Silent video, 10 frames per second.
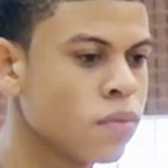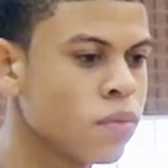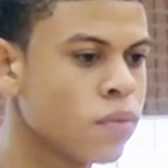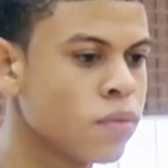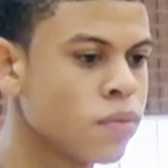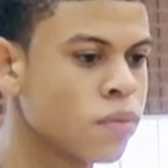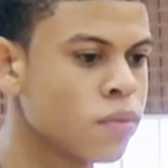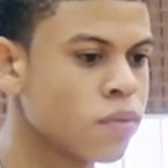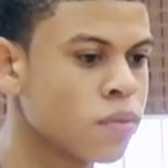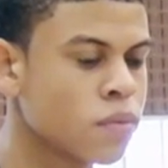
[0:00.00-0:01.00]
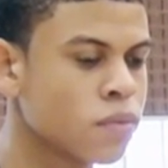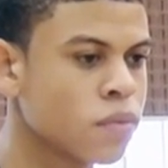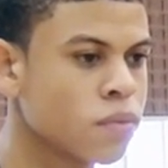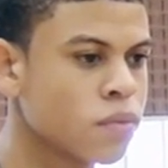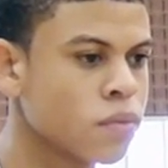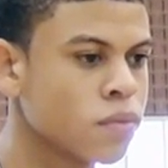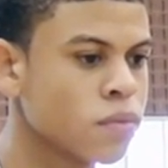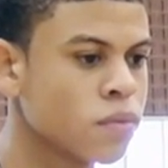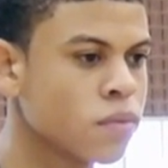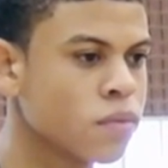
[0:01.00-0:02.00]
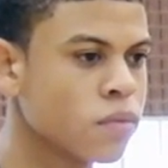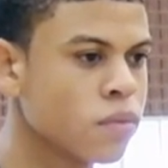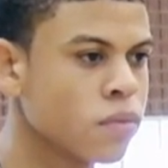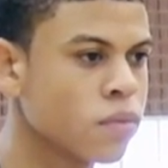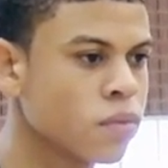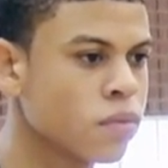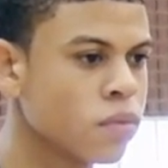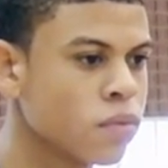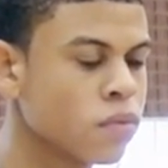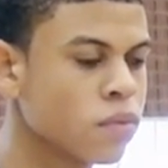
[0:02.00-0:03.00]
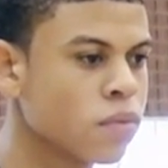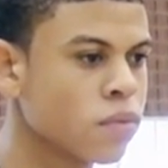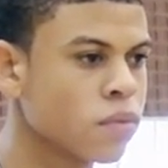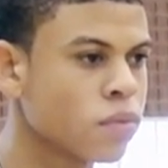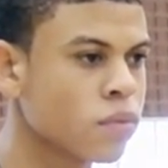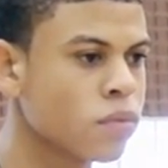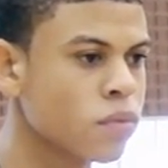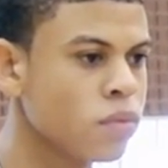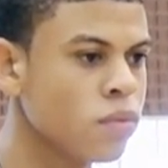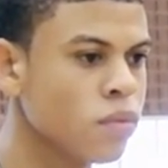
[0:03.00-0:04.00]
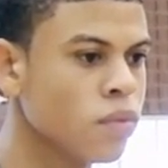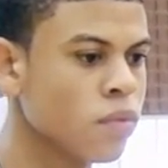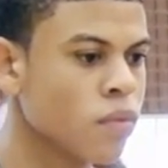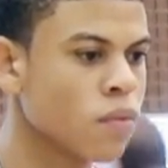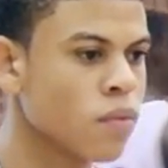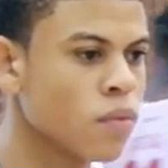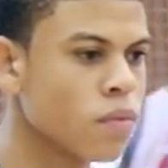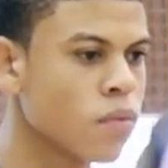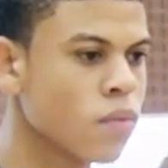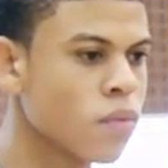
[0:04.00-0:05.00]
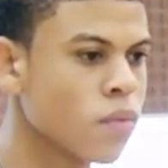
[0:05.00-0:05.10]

The person shown says nothing.